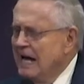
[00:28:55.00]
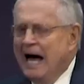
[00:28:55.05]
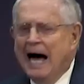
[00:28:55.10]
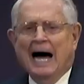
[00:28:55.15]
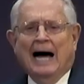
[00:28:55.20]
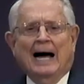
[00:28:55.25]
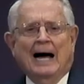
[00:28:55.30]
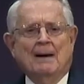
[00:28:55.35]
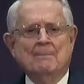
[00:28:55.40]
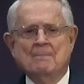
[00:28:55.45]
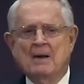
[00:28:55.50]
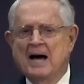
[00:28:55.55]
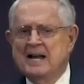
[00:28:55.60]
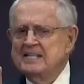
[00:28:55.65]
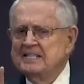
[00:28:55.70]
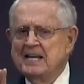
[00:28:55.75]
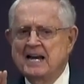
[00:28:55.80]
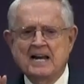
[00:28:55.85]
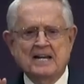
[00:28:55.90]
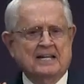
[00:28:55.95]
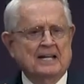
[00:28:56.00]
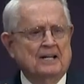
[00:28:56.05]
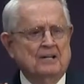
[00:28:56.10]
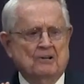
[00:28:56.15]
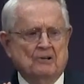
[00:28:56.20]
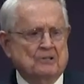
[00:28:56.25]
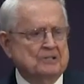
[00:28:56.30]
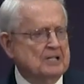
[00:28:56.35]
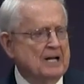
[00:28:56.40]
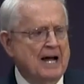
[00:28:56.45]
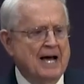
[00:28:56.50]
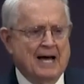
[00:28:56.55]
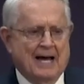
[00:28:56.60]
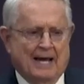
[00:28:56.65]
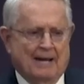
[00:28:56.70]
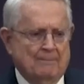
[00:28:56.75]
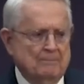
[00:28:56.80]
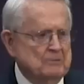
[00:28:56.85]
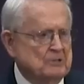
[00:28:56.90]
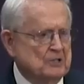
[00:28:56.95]
I'm not taking your
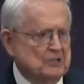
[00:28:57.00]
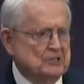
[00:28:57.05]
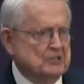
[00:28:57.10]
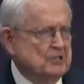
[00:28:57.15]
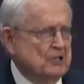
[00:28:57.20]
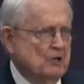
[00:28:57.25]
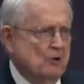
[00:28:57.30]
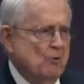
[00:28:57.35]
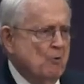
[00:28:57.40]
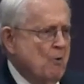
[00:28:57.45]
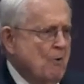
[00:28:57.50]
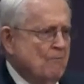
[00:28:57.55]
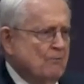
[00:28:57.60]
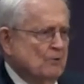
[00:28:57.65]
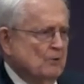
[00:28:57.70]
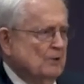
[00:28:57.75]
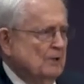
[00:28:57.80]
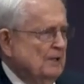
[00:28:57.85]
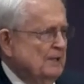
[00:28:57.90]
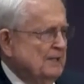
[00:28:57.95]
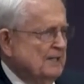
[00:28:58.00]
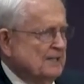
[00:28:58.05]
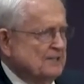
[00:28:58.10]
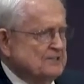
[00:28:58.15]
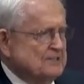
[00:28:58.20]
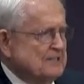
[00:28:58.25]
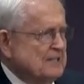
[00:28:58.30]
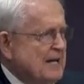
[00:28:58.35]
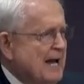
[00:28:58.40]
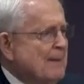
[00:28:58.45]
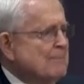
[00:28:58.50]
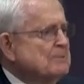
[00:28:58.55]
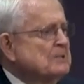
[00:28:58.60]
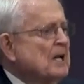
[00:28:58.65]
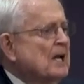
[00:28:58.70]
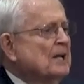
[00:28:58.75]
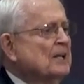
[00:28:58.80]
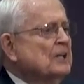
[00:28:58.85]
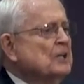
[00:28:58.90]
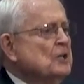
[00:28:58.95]
time just to go over a list. I'm
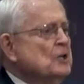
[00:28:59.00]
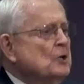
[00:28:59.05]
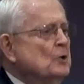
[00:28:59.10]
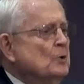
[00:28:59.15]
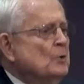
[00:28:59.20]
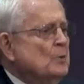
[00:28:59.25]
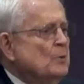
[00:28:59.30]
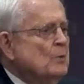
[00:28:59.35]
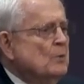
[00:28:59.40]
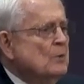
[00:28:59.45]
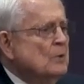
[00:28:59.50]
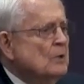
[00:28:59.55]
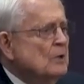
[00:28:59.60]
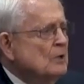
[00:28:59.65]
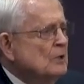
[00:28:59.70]
telling you,